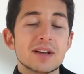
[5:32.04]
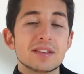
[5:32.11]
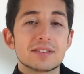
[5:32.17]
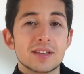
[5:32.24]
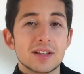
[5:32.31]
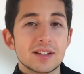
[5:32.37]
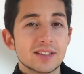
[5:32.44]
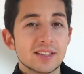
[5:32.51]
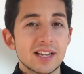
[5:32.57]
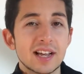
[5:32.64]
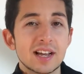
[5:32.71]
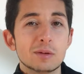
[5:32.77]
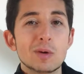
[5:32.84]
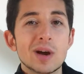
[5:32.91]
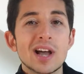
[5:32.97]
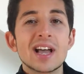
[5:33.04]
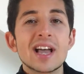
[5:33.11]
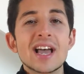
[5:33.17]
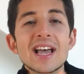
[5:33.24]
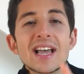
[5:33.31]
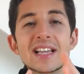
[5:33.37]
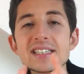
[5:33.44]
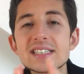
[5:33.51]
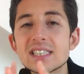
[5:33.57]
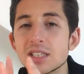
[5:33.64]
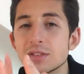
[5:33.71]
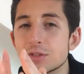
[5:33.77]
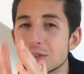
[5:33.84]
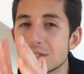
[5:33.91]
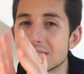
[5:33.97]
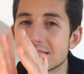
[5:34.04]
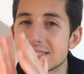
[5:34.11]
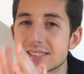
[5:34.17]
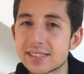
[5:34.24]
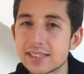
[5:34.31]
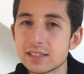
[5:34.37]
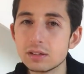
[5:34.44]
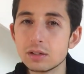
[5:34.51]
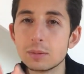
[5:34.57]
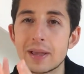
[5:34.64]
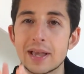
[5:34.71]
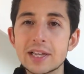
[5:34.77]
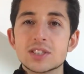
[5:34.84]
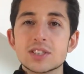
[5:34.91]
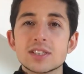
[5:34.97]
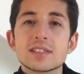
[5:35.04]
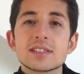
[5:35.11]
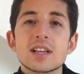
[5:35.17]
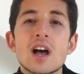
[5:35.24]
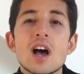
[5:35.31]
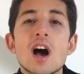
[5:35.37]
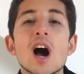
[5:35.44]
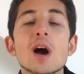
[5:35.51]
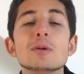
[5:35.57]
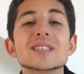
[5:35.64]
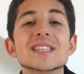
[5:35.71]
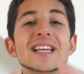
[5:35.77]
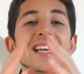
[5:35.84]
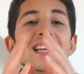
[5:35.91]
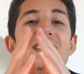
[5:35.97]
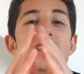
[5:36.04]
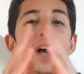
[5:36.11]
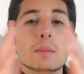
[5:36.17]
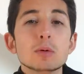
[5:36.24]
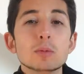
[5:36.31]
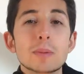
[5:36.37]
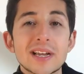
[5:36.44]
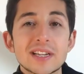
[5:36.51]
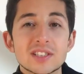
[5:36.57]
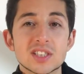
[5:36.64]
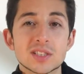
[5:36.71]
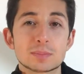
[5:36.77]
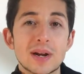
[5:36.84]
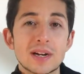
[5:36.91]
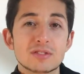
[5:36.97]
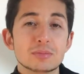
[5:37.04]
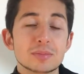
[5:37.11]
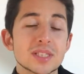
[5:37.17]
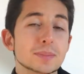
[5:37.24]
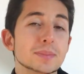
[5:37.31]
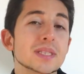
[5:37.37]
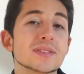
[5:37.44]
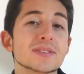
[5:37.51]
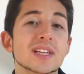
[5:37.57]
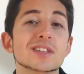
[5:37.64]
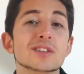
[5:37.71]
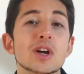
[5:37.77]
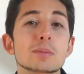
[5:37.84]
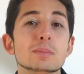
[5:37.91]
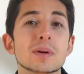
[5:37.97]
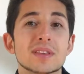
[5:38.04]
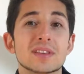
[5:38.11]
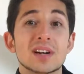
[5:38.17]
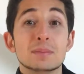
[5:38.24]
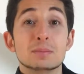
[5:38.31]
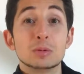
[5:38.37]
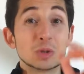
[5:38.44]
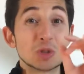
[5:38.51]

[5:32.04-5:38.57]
in my third year, where instead of using single pages, I would take a double page spread from a specific notebook that I